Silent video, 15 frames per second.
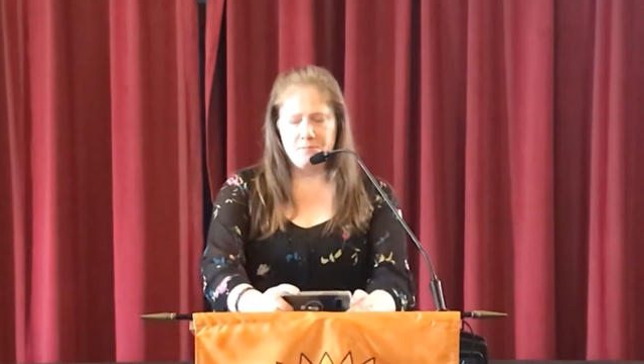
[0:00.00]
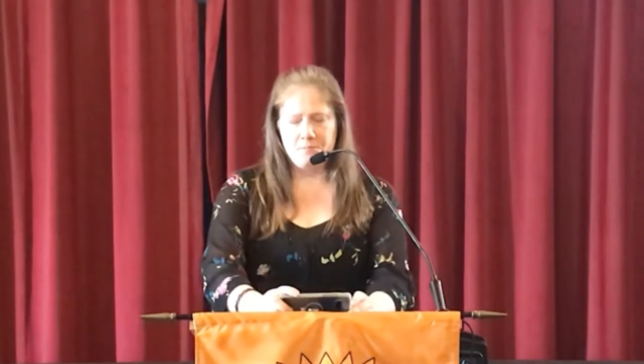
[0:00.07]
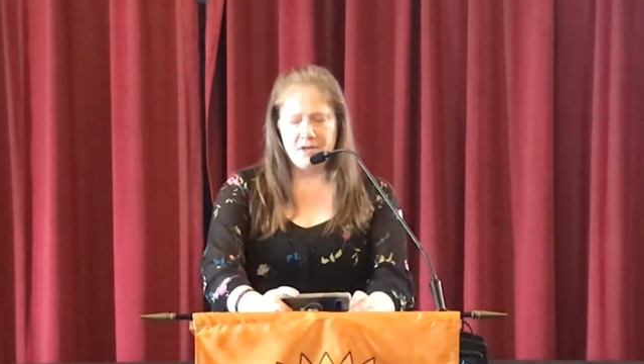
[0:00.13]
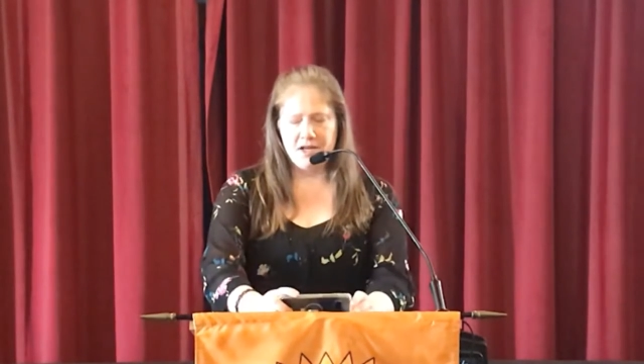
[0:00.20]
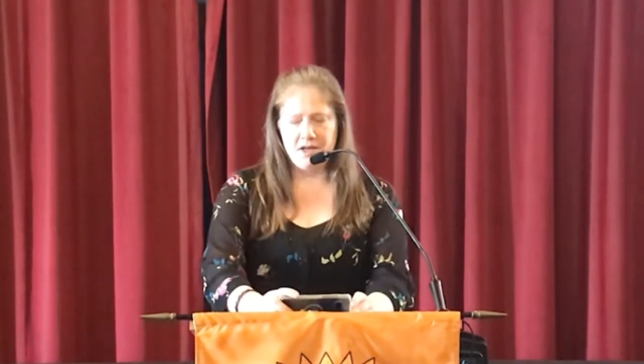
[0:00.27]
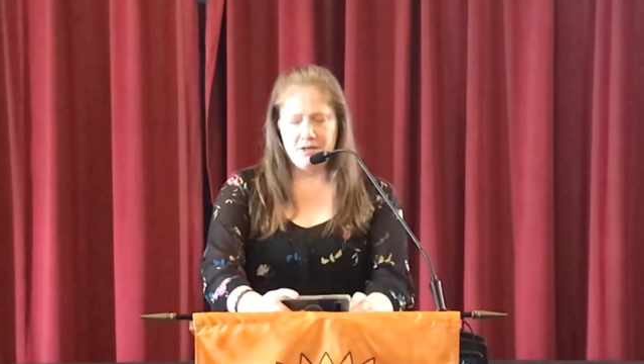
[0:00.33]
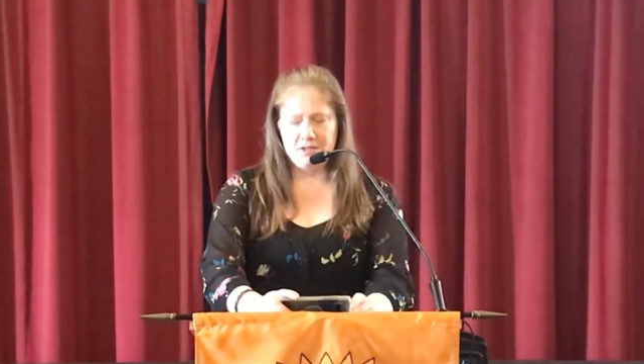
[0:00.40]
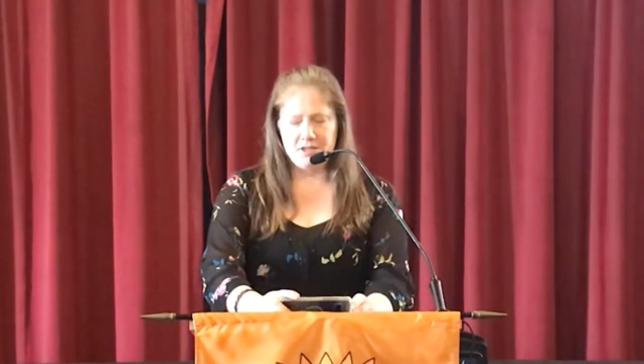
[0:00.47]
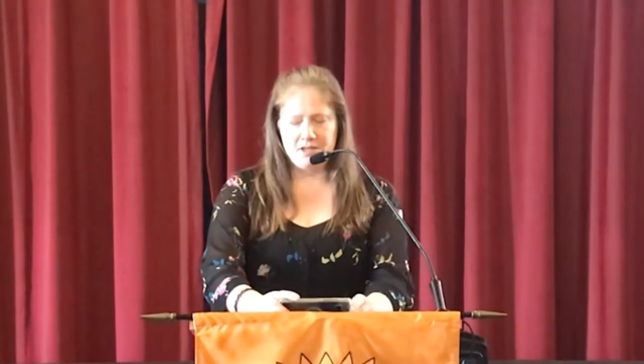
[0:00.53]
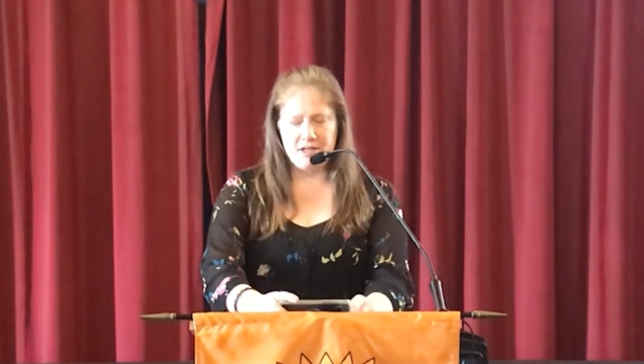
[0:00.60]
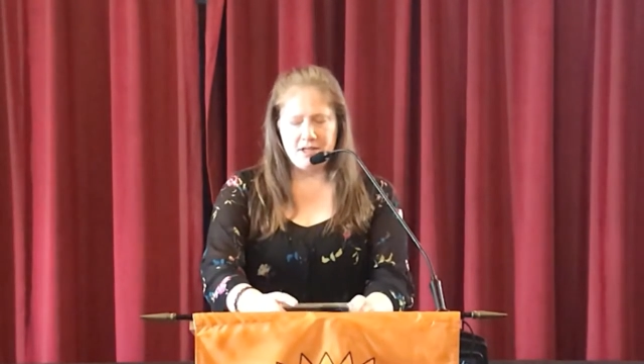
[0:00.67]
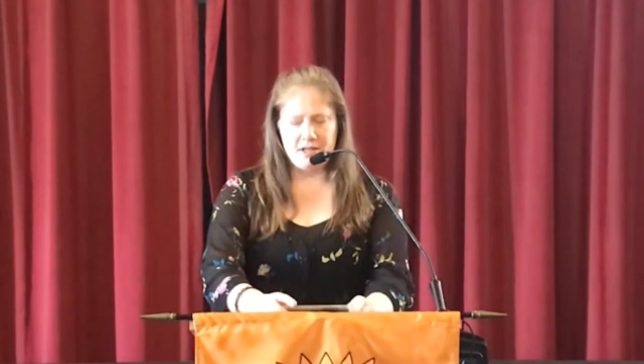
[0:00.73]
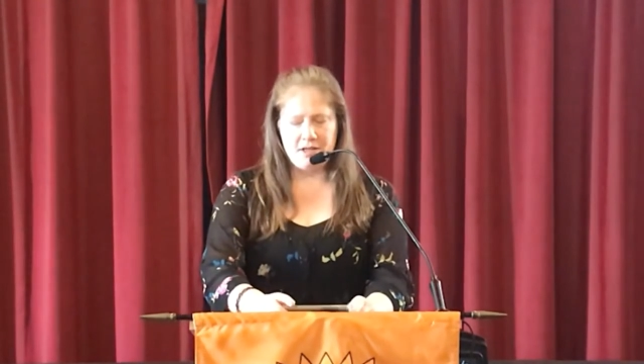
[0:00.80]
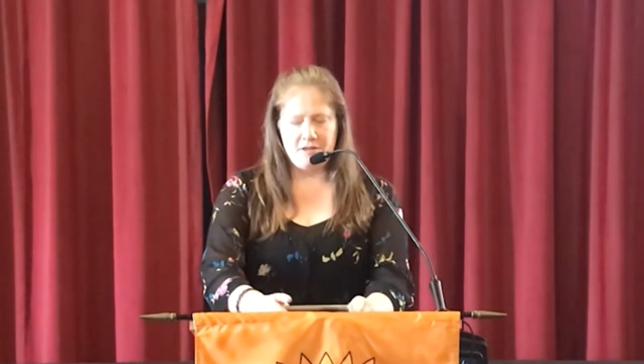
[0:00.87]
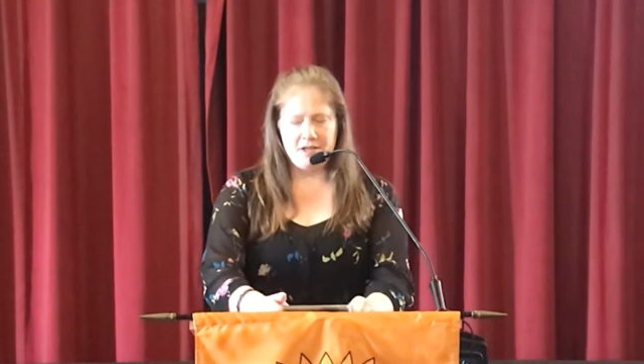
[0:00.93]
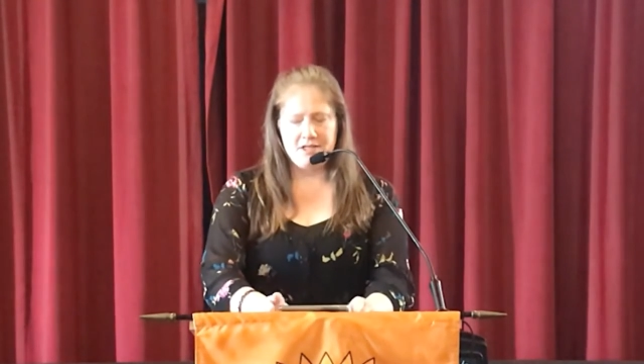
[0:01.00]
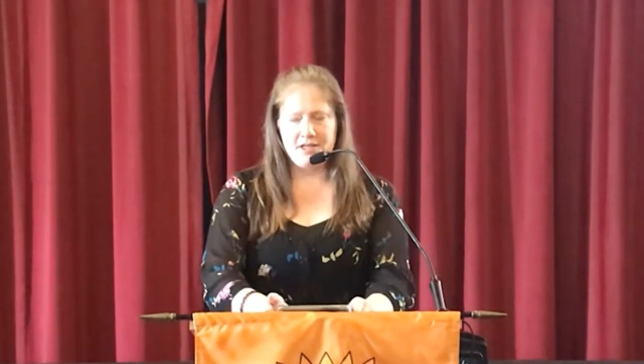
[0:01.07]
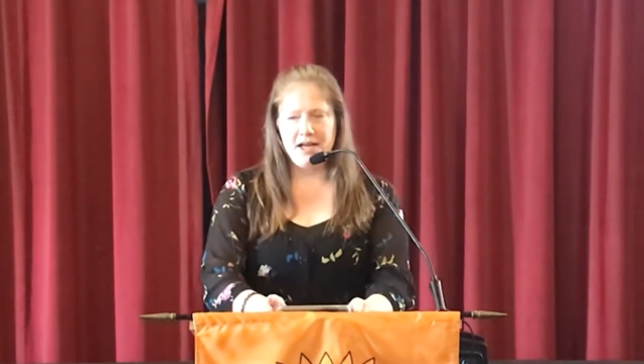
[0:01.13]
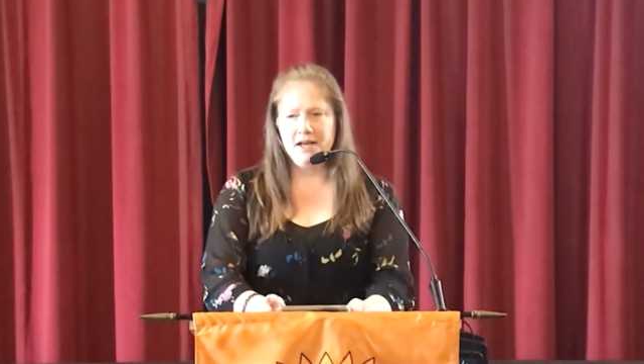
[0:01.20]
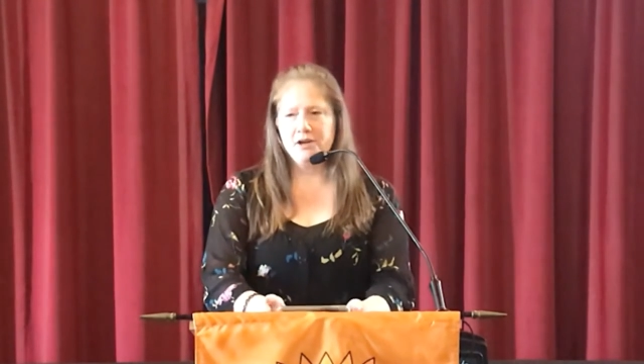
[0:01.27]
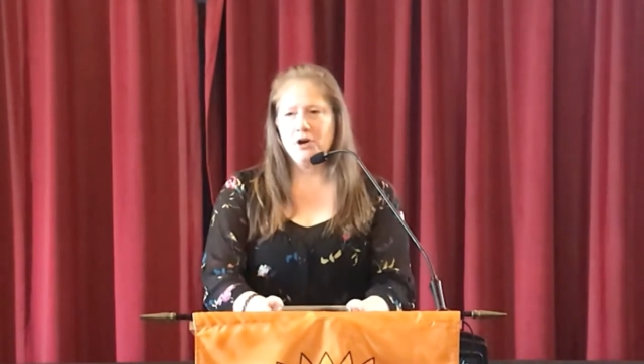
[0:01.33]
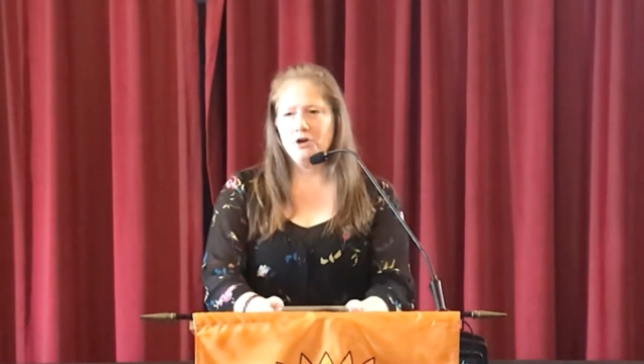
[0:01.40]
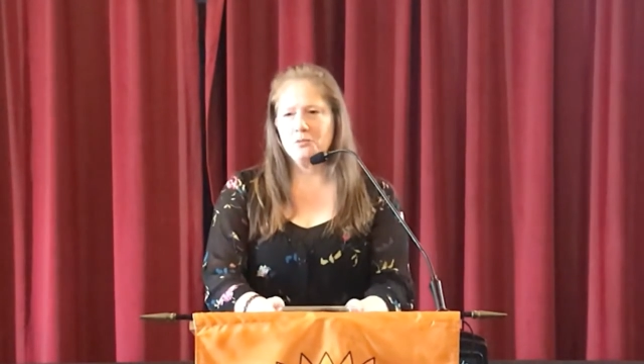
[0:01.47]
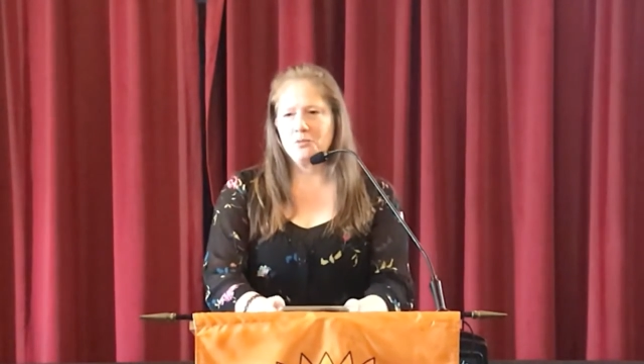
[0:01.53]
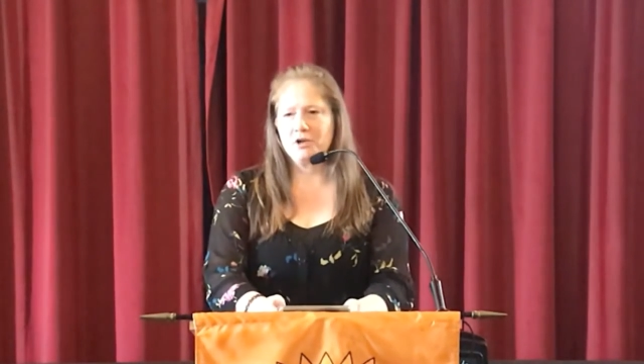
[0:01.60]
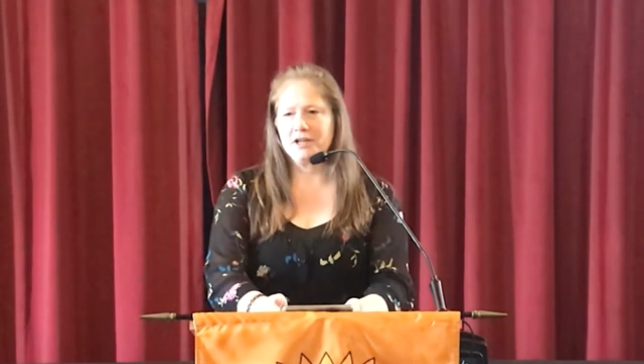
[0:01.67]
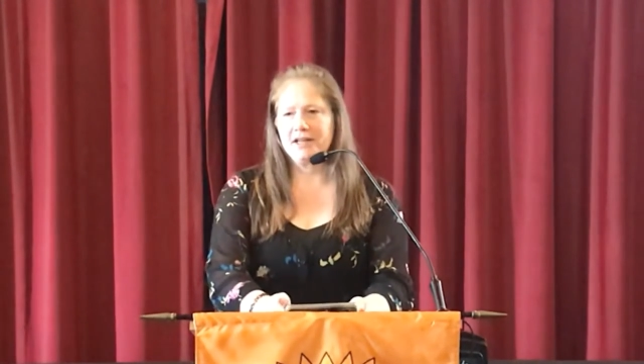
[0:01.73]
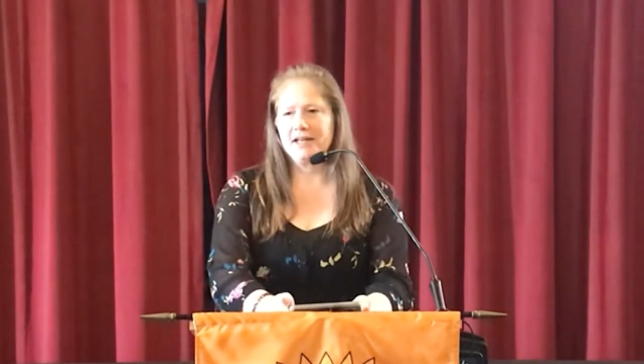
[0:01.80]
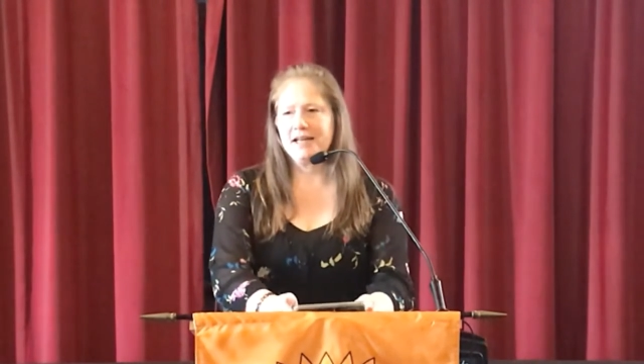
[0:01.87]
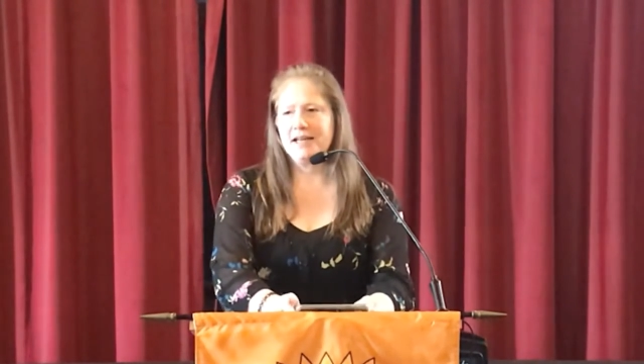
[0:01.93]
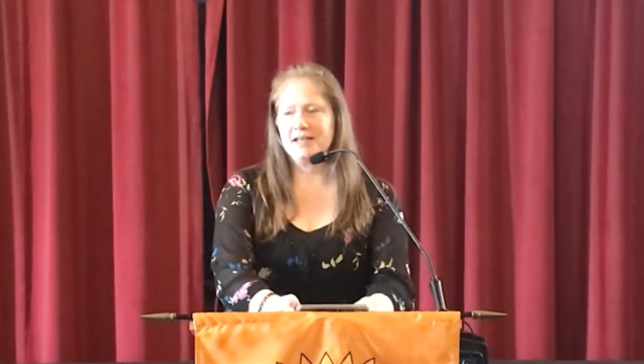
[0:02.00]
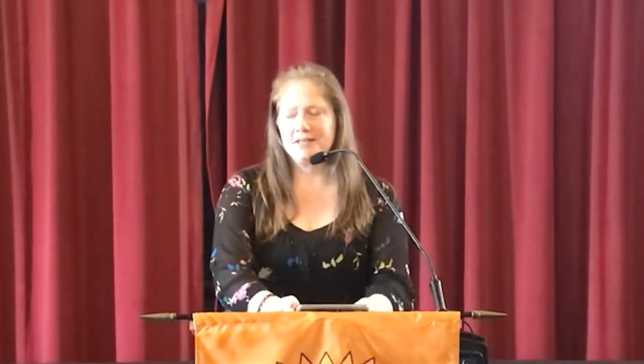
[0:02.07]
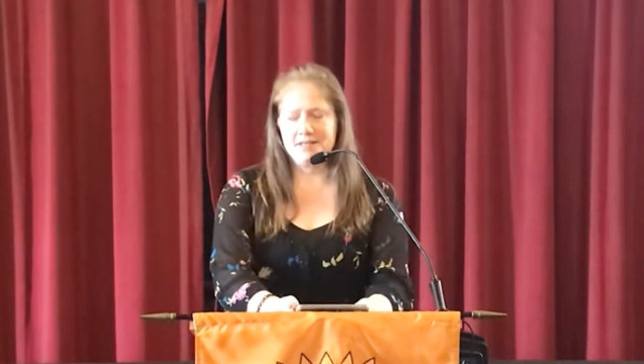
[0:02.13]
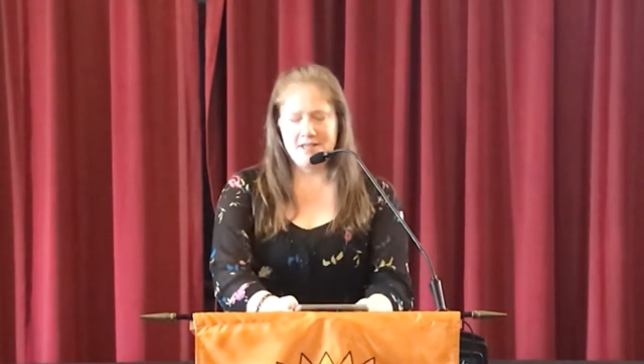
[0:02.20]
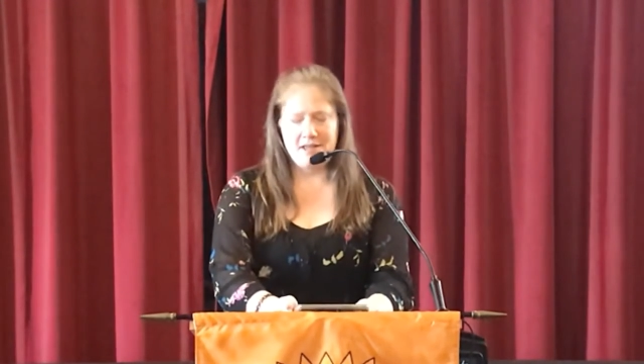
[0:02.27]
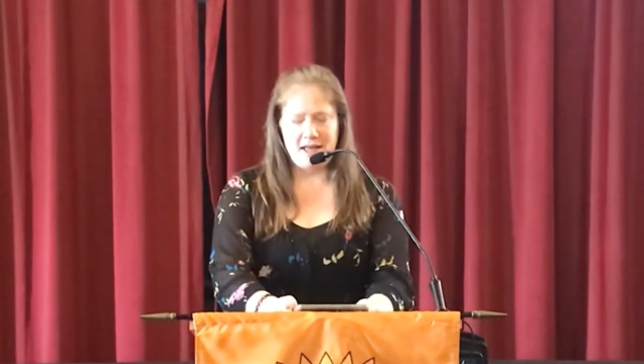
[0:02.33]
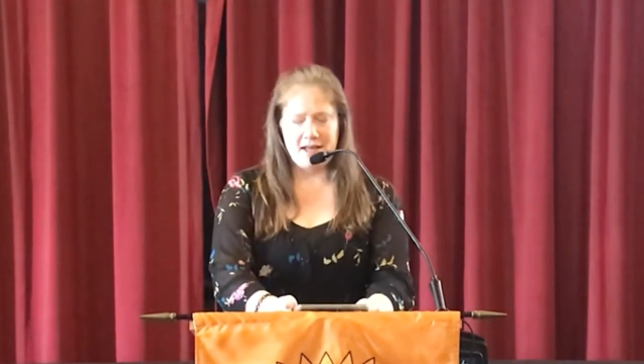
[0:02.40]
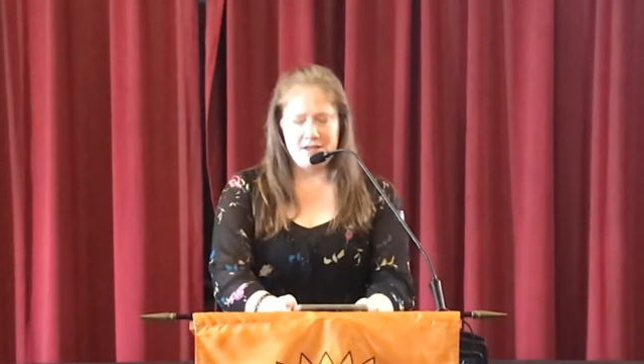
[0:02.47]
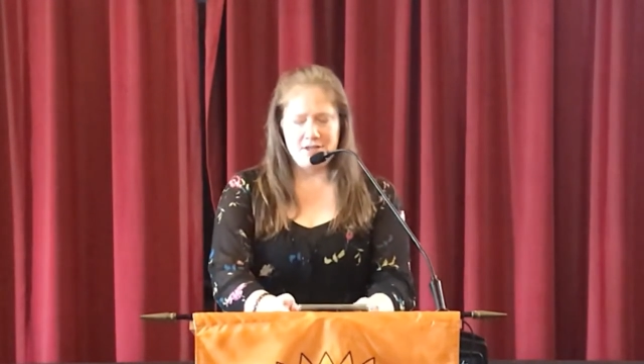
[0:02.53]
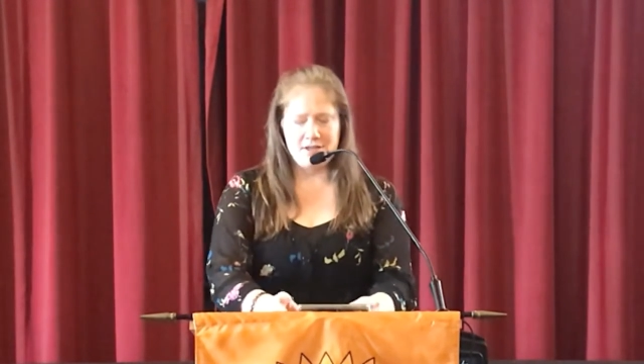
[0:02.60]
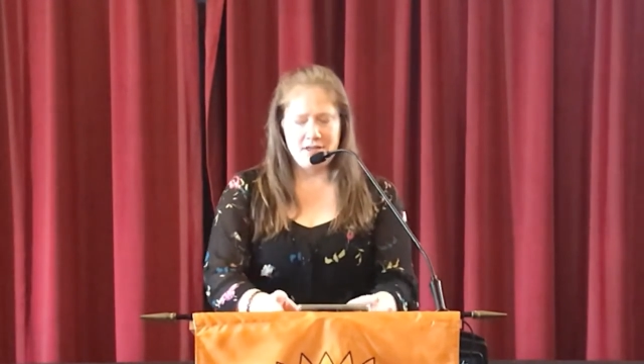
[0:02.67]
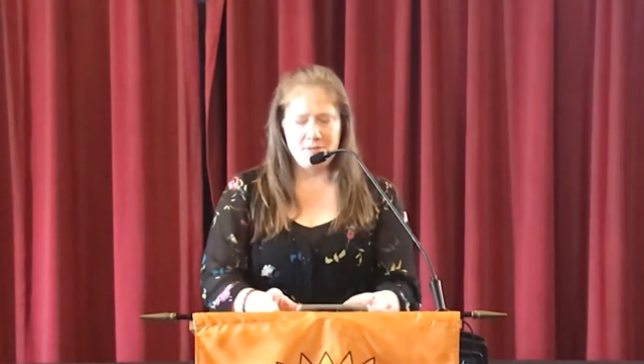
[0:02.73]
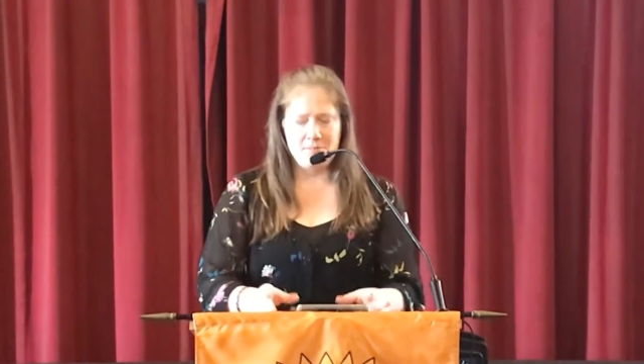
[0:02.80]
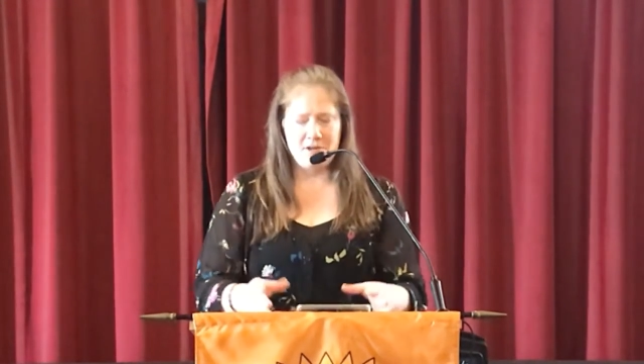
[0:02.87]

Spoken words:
because the take-home really is that